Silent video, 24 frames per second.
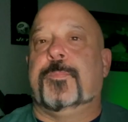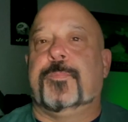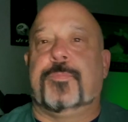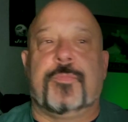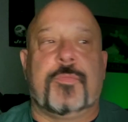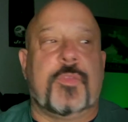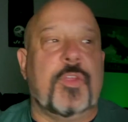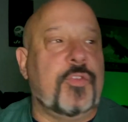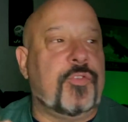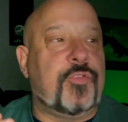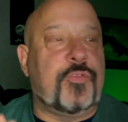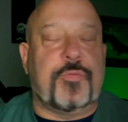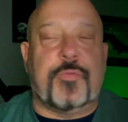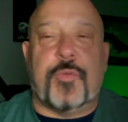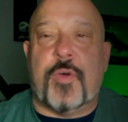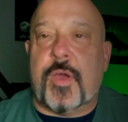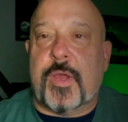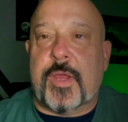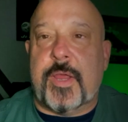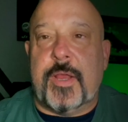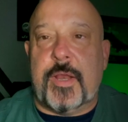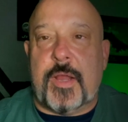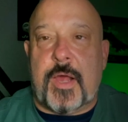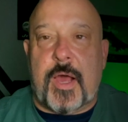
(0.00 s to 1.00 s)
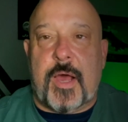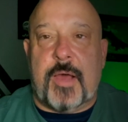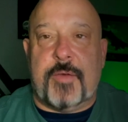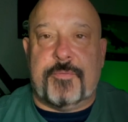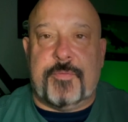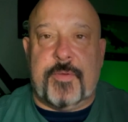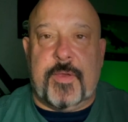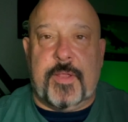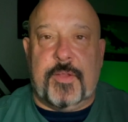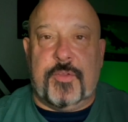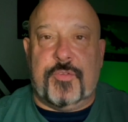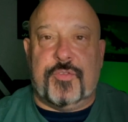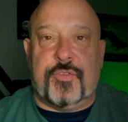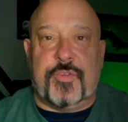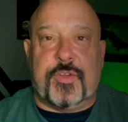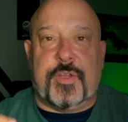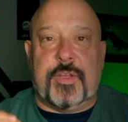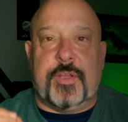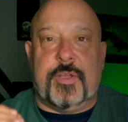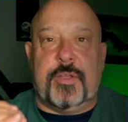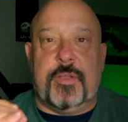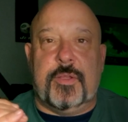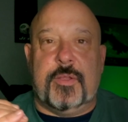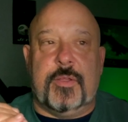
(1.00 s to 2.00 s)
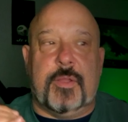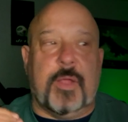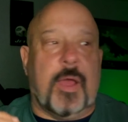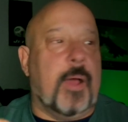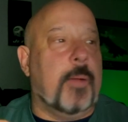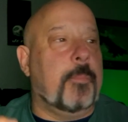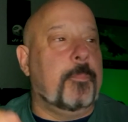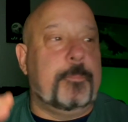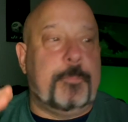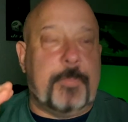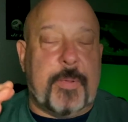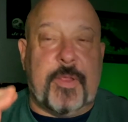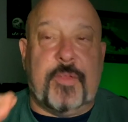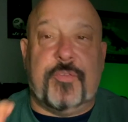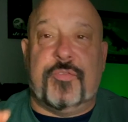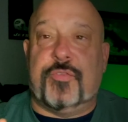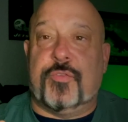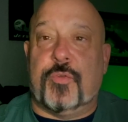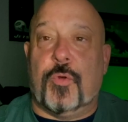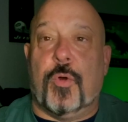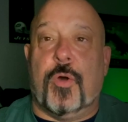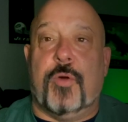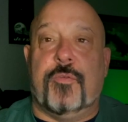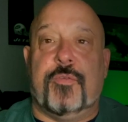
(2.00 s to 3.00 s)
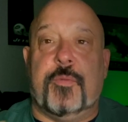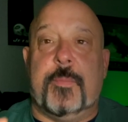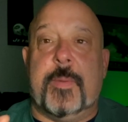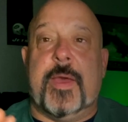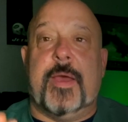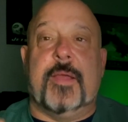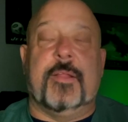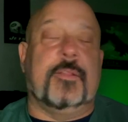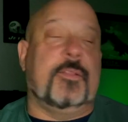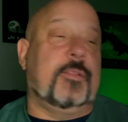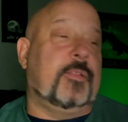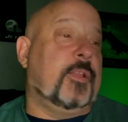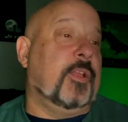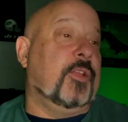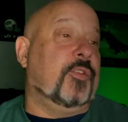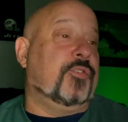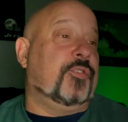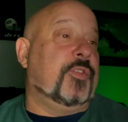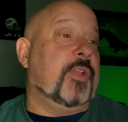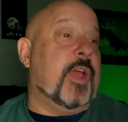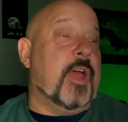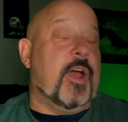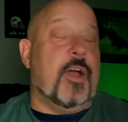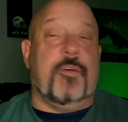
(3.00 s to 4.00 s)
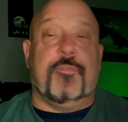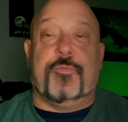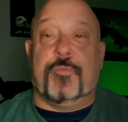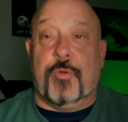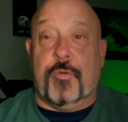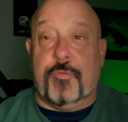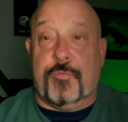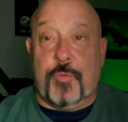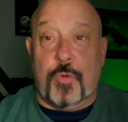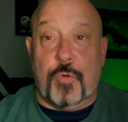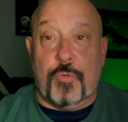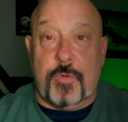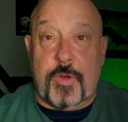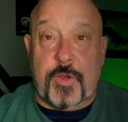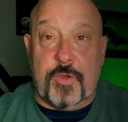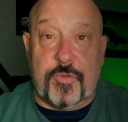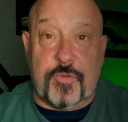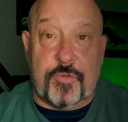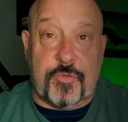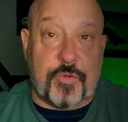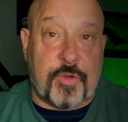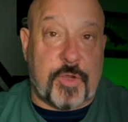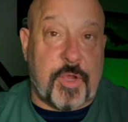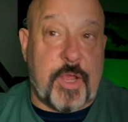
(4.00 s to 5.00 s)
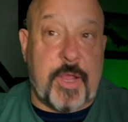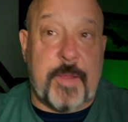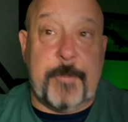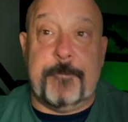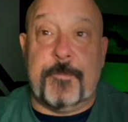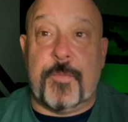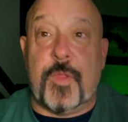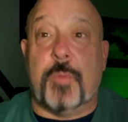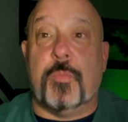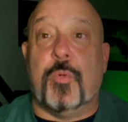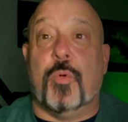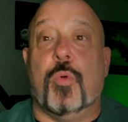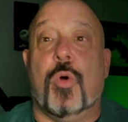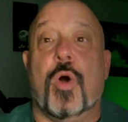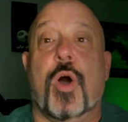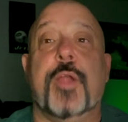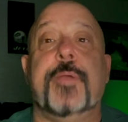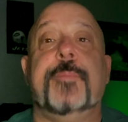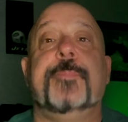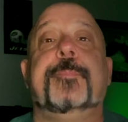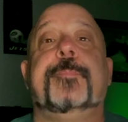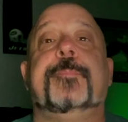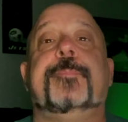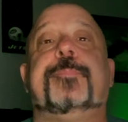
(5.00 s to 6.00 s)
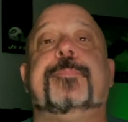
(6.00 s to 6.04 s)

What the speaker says: This fucking offense, I'm pissed off about this now for a few reasons, okay? Number one,